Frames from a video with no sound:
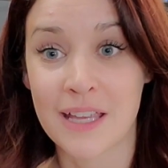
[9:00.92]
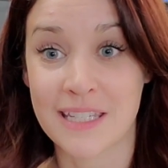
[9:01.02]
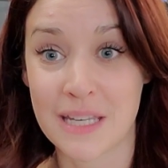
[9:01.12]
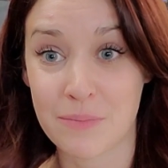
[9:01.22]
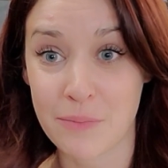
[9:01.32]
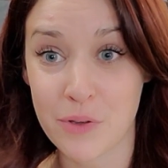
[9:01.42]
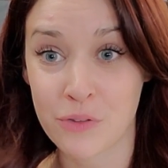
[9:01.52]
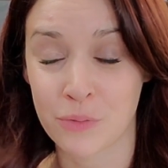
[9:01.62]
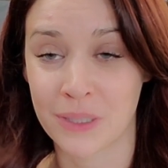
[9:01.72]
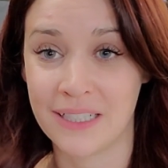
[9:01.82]
Tip number
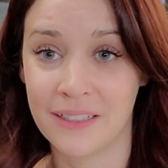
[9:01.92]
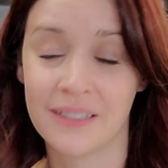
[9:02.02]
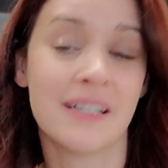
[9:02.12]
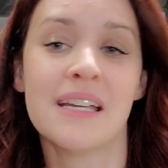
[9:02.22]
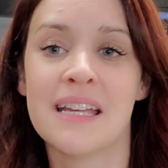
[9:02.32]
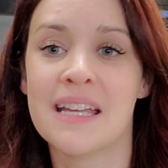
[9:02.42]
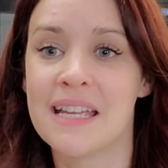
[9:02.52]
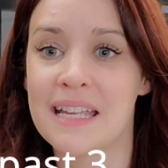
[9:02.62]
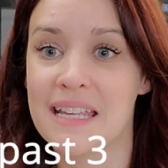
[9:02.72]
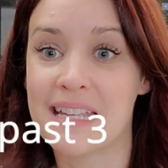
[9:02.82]
3
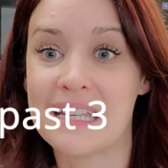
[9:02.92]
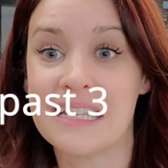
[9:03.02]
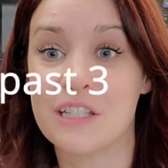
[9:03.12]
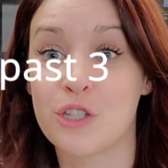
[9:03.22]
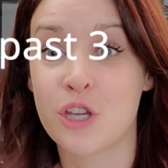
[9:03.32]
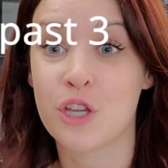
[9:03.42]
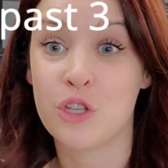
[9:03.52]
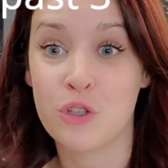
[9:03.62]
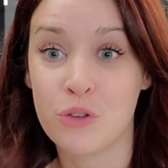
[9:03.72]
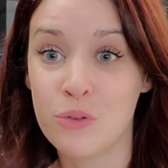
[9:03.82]
is to
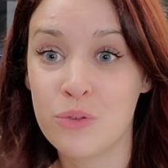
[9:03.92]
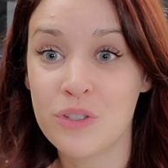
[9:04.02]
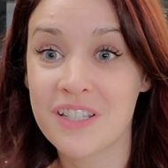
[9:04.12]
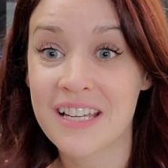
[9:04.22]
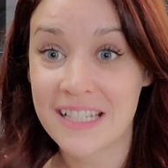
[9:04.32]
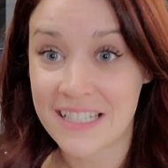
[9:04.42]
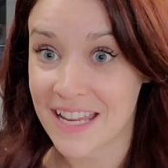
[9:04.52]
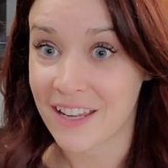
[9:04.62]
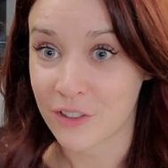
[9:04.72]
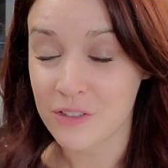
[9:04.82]
use
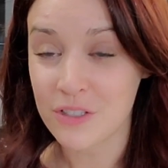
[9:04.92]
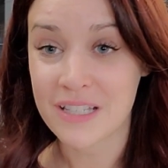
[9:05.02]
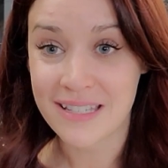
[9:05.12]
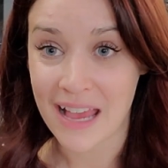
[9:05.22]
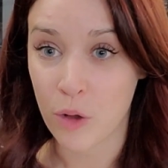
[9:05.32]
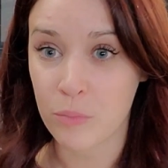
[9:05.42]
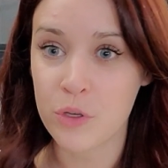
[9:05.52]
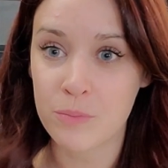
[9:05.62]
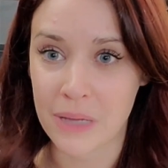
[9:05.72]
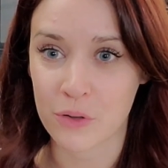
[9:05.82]
containers to help you
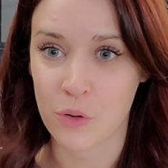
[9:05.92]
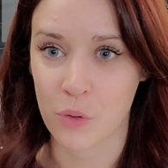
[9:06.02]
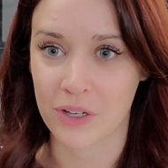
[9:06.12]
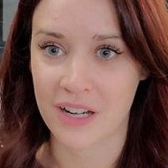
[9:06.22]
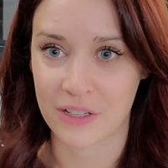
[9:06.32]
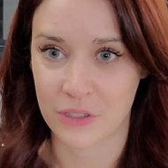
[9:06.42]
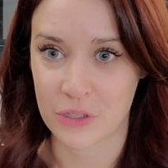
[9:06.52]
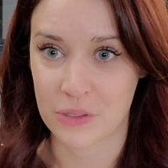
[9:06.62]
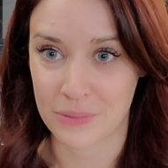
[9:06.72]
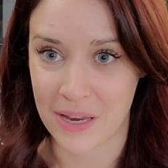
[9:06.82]
better organize
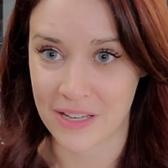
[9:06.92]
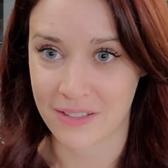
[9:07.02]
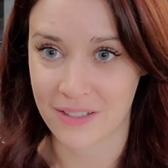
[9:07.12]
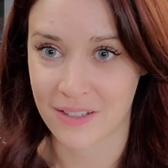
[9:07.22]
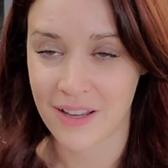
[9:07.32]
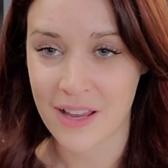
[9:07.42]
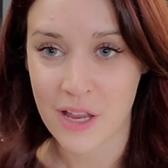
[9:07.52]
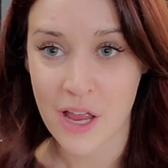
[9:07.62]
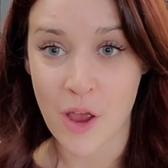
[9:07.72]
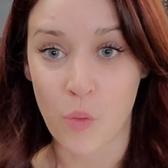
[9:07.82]
your space.
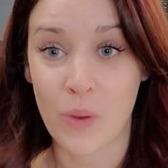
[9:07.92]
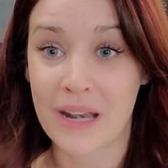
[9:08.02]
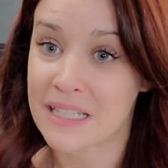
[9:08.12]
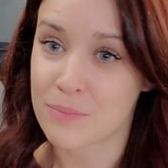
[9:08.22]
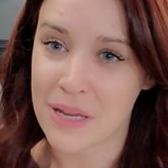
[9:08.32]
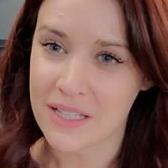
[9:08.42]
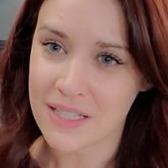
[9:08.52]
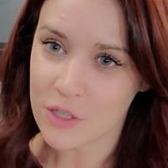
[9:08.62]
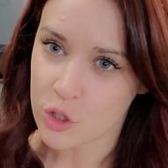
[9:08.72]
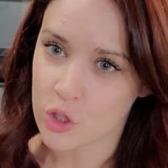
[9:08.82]
When a space
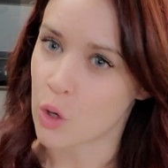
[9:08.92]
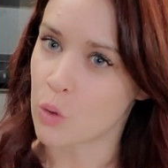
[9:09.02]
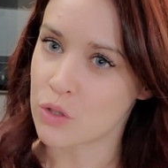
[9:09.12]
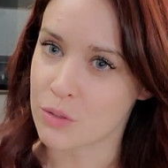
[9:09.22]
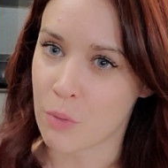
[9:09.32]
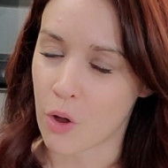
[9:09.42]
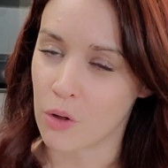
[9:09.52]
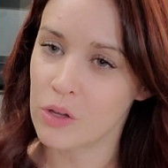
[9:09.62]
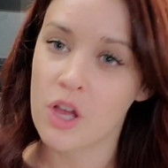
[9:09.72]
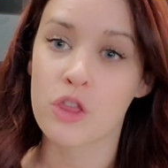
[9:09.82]
is so small,
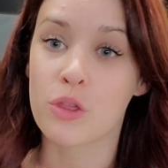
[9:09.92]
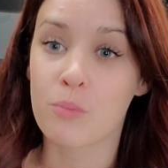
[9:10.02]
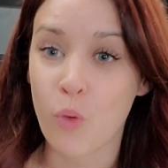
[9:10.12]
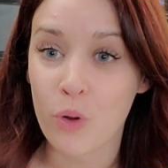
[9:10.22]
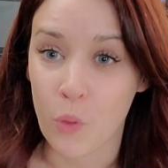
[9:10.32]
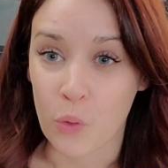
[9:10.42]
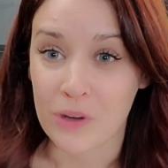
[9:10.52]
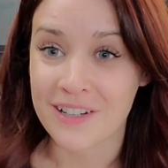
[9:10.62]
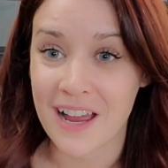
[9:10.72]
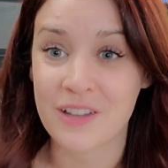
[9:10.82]
the more
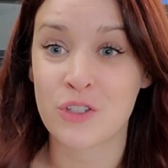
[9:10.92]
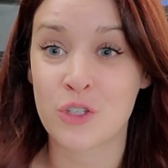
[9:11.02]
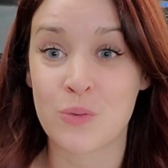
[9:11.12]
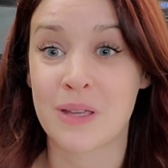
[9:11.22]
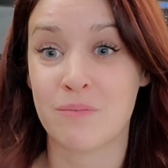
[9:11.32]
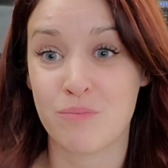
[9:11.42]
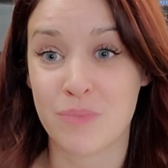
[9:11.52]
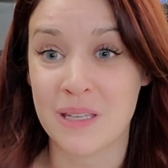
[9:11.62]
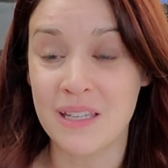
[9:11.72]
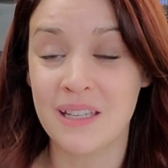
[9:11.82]
organized you can
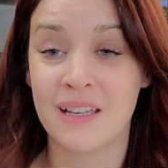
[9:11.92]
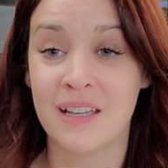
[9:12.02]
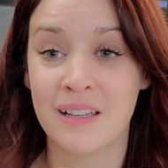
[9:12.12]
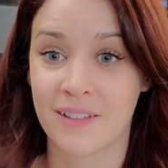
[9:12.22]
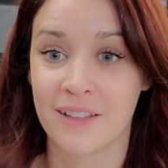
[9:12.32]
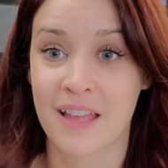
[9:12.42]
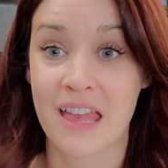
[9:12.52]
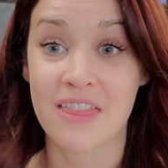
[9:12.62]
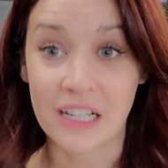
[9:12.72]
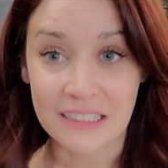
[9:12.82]
be,
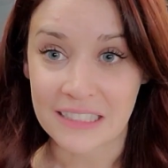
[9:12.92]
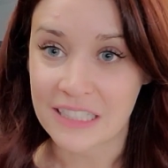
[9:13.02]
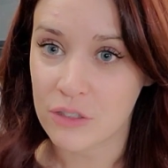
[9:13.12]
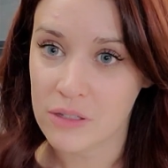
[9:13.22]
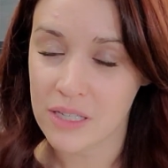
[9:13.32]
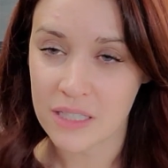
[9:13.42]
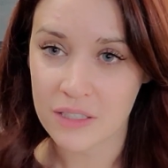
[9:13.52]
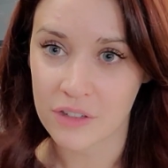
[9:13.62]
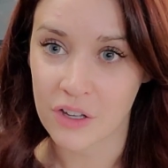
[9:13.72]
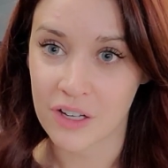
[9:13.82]
the cleaner things
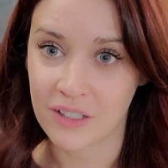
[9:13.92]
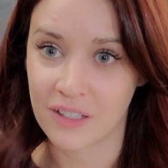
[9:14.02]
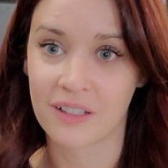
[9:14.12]
look,